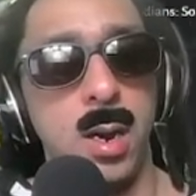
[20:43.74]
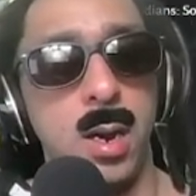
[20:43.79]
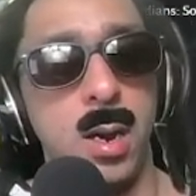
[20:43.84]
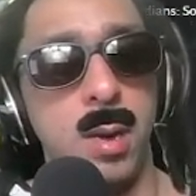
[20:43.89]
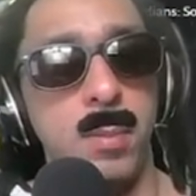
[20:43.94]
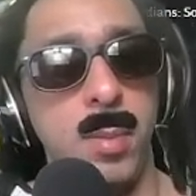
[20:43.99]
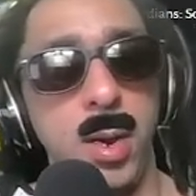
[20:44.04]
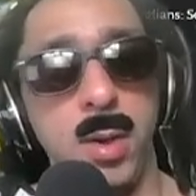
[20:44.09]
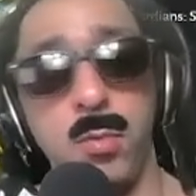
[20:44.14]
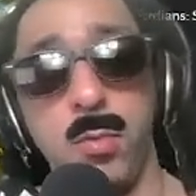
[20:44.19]

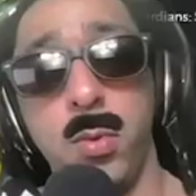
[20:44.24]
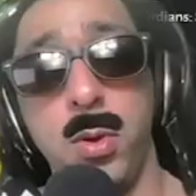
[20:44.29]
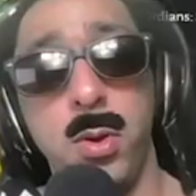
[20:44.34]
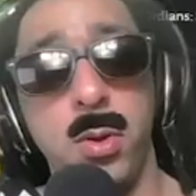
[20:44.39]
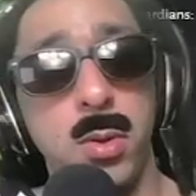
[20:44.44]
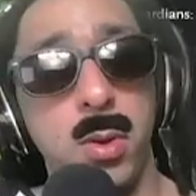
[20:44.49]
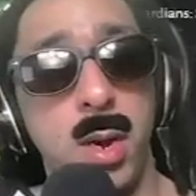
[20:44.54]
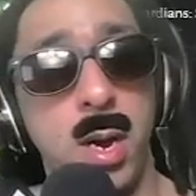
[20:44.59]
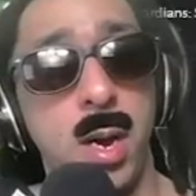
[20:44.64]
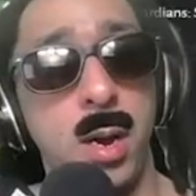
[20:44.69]
it
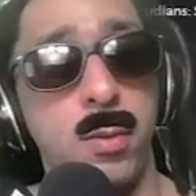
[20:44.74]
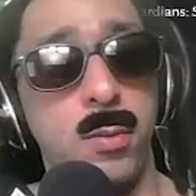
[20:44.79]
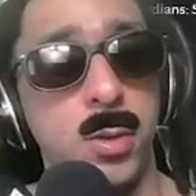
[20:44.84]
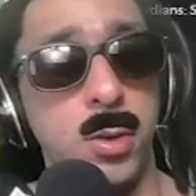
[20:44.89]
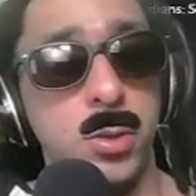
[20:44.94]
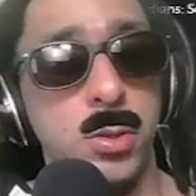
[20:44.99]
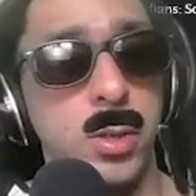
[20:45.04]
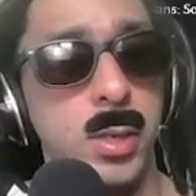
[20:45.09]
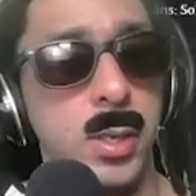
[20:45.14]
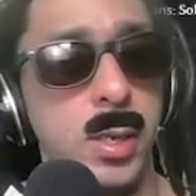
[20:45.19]
will not
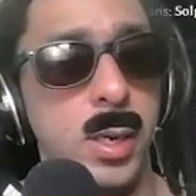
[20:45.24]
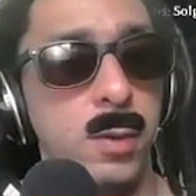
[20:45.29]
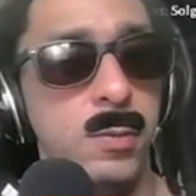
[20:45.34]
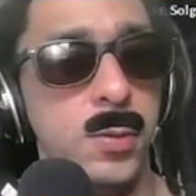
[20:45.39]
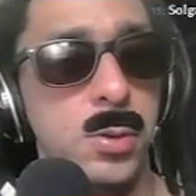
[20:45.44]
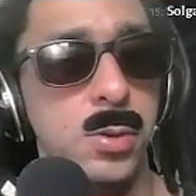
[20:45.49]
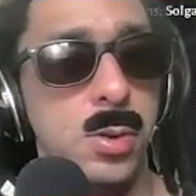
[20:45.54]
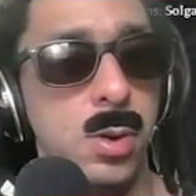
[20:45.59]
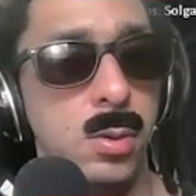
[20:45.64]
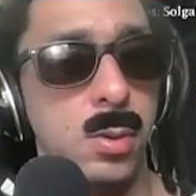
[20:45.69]
retreat if
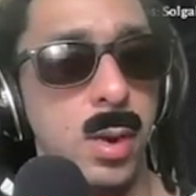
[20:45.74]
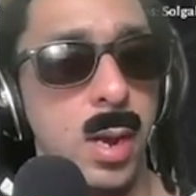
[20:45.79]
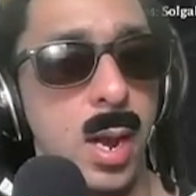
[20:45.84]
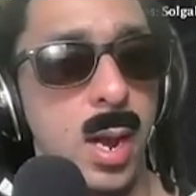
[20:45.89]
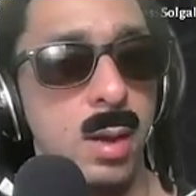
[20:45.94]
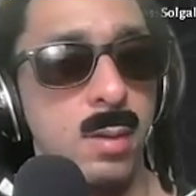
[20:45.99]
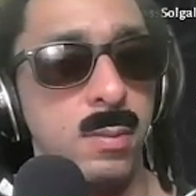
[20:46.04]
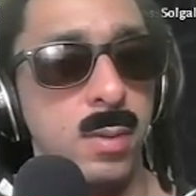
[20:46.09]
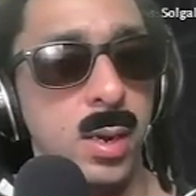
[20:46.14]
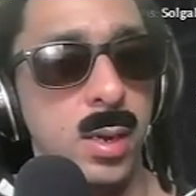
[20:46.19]
you don't
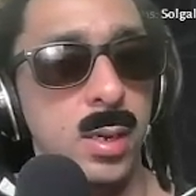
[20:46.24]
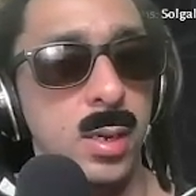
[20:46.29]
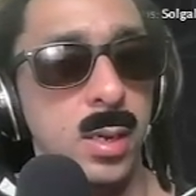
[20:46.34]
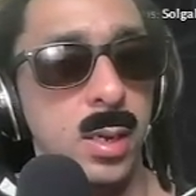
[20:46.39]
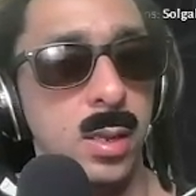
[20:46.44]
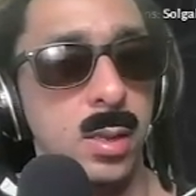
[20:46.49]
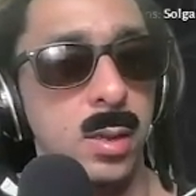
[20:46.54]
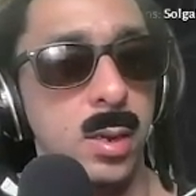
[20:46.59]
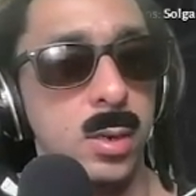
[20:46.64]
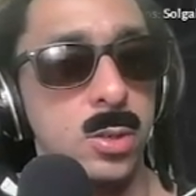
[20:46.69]
have any
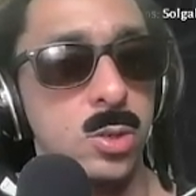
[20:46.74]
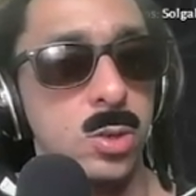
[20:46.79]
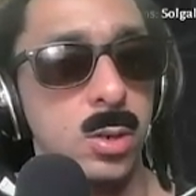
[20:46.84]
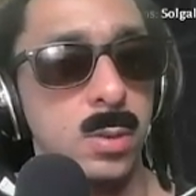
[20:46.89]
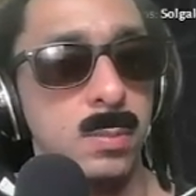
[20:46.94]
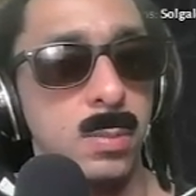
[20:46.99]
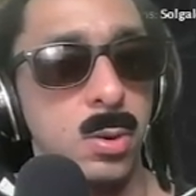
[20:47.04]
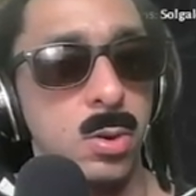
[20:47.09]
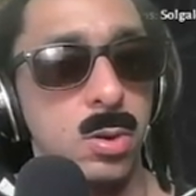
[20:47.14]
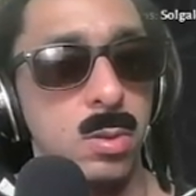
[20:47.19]

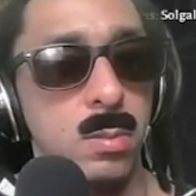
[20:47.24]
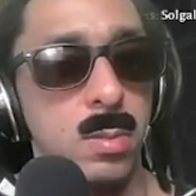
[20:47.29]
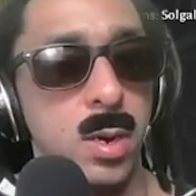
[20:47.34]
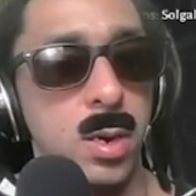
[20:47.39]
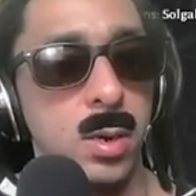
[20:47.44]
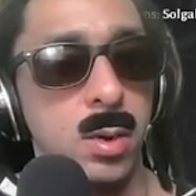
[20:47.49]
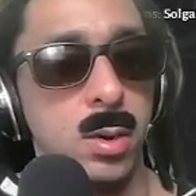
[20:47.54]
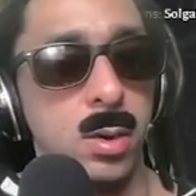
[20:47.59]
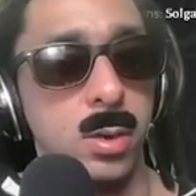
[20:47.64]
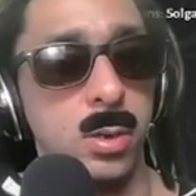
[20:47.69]
electric
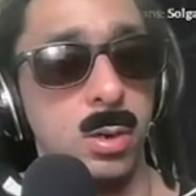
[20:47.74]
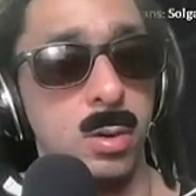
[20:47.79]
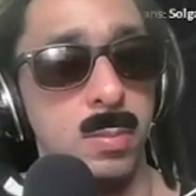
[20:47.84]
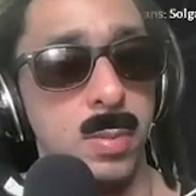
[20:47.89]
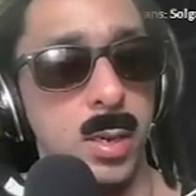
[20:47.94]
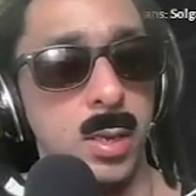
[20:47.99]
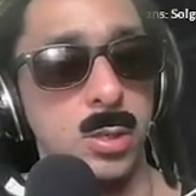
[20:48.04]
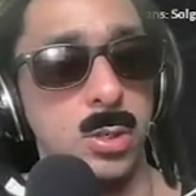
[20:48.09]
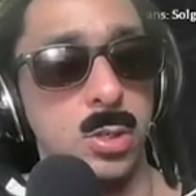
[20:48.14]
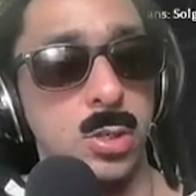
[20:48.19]
Pokemon on your
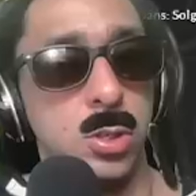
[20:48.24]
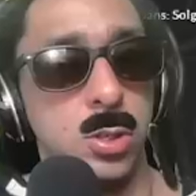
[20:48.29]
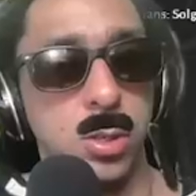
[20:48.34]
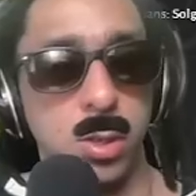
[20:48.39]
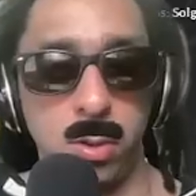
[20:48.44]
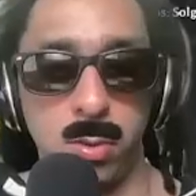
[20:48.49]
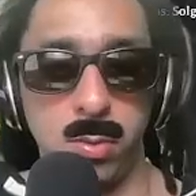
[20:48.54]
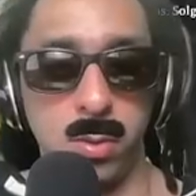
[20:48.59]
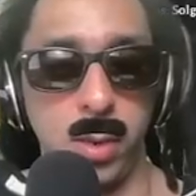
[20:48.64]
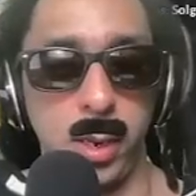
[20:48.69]
bench.
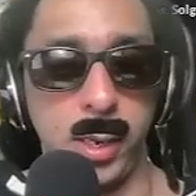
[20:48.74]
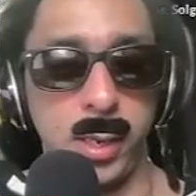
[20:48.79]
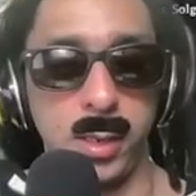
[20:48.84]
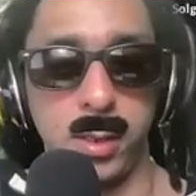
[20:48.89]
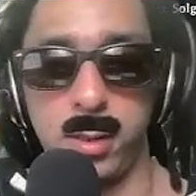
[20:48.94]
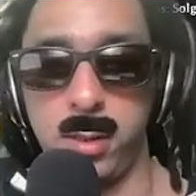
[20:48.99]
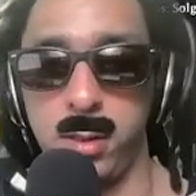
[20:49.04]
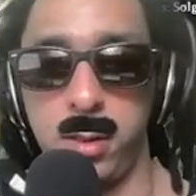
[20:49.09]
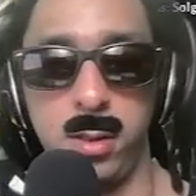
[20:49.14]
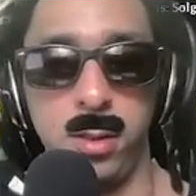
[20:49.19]
So like,
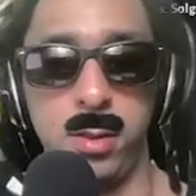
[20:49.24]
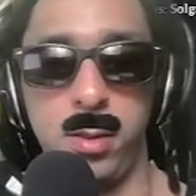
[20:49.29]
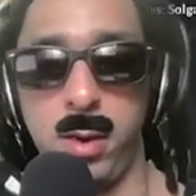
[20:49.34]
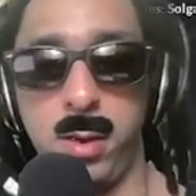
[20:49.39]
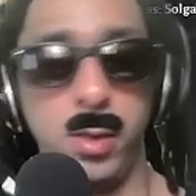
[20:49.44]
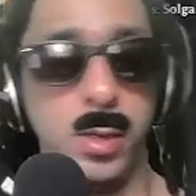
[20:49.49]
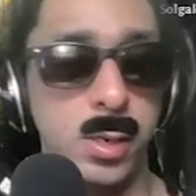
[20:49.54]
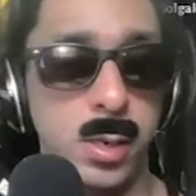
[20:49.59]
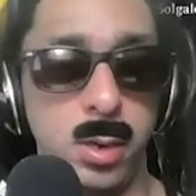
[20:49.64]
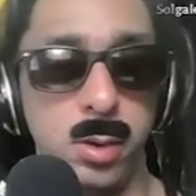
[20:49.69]

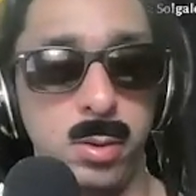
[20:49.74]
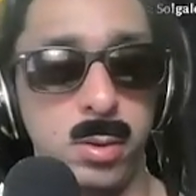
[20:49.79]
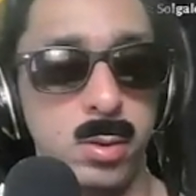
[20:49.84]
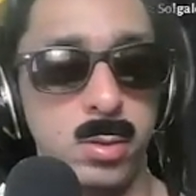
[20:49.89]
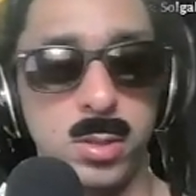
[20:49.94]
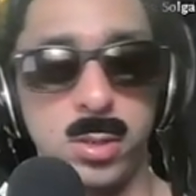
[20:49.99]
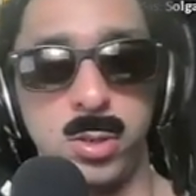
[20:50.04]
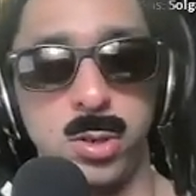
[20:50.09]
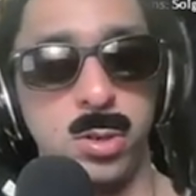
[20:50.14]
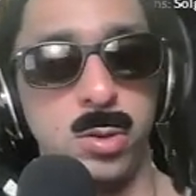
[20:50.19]
there you go,
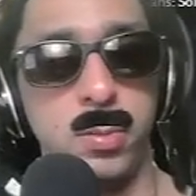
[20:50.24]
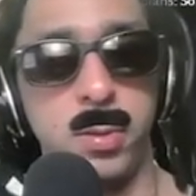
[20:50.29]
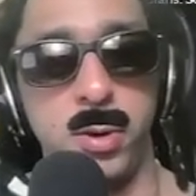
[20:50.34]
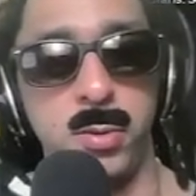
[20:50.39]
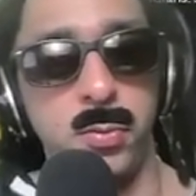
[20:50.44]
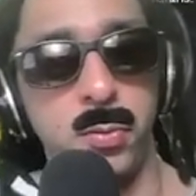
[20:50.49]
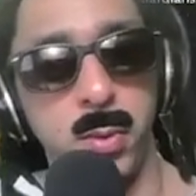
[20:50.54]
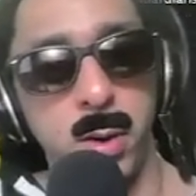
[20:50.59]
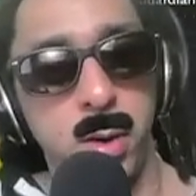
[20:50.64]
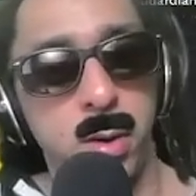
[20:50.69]
there's a little bit
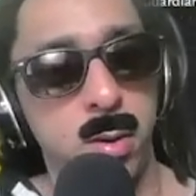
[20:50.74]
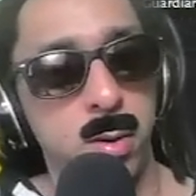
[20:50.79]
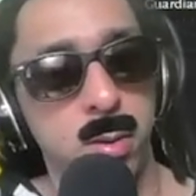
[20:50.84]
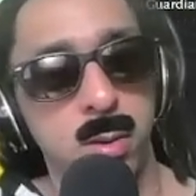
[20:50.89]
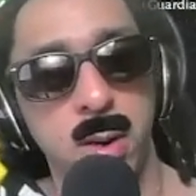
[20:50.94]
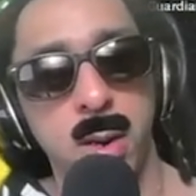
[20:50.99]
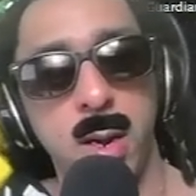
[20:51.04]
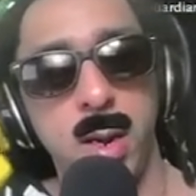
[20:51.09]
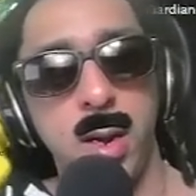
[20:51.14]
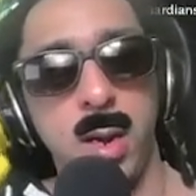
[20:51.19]
of weird,
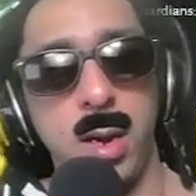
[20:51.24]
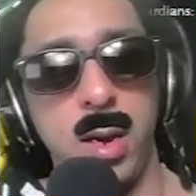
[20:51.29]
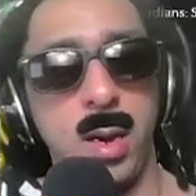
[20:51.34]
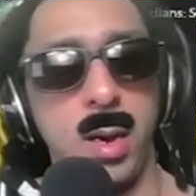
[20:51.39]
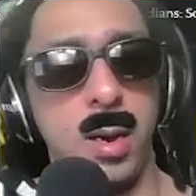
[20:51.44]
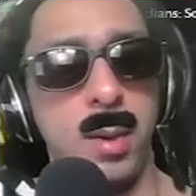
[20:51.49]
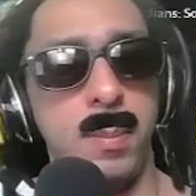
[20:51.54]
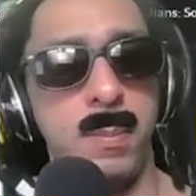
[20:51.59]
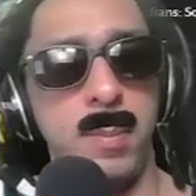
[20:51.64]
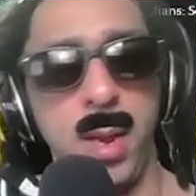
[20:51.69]

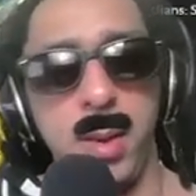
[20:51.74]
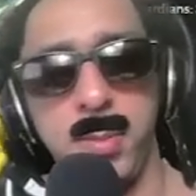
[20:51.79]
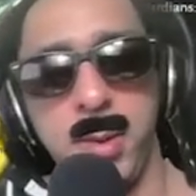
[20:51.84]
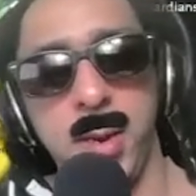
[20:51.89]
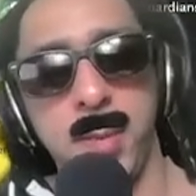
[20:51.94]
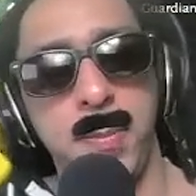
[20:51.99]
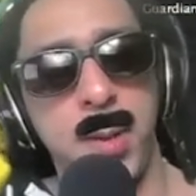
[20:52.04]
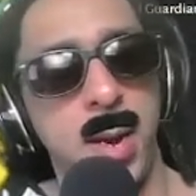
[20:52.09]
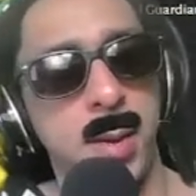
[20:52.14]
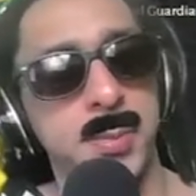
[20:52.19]
maybe
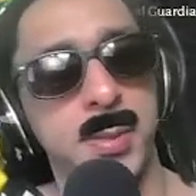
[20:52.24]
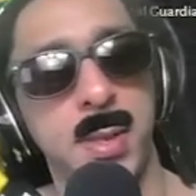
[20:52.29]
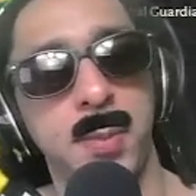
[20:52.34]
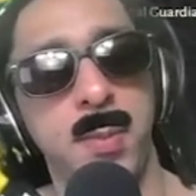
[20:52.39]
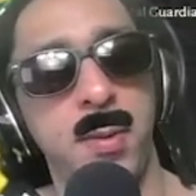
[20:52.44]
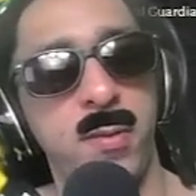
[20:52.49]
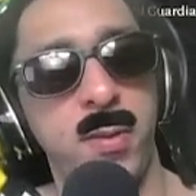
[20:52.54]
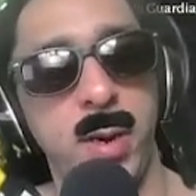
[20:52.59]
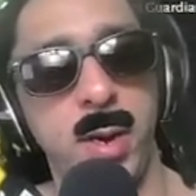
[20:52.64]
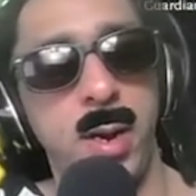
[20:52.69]
it pops
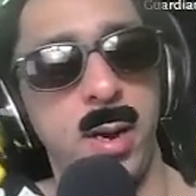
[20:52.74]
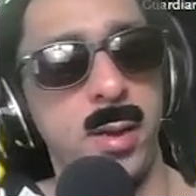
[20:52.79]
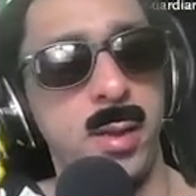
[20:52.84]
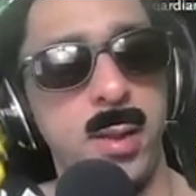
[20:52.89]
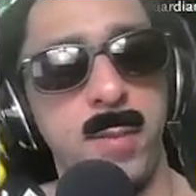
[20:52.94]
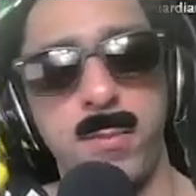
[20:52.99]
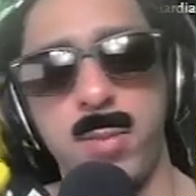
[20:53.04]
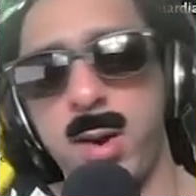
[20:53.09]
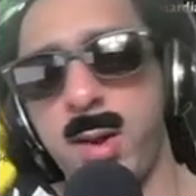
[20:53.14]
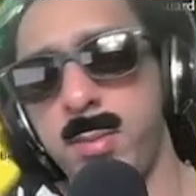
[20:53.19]
up every now and
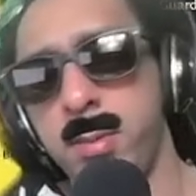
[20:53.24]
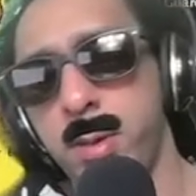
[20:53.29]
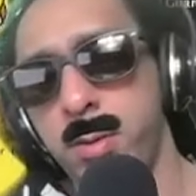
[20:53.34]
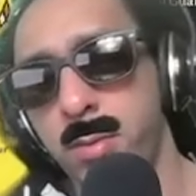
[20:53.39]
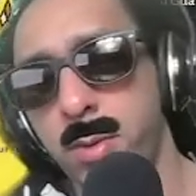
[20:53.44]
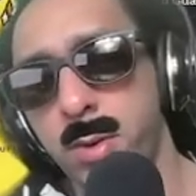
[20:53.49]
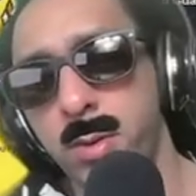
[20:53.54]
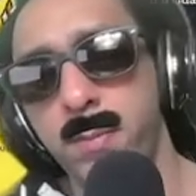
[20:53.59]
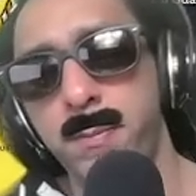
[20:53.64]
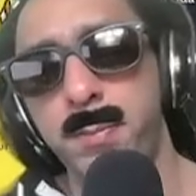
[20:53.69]
then, probably
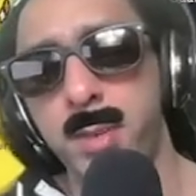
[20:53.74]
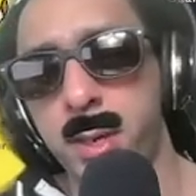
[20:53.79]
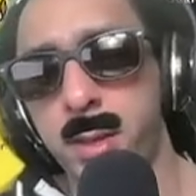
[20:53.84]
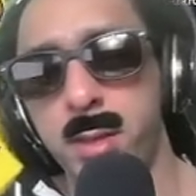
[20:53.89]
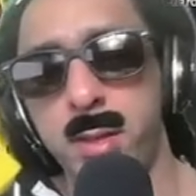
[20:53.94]
won't, but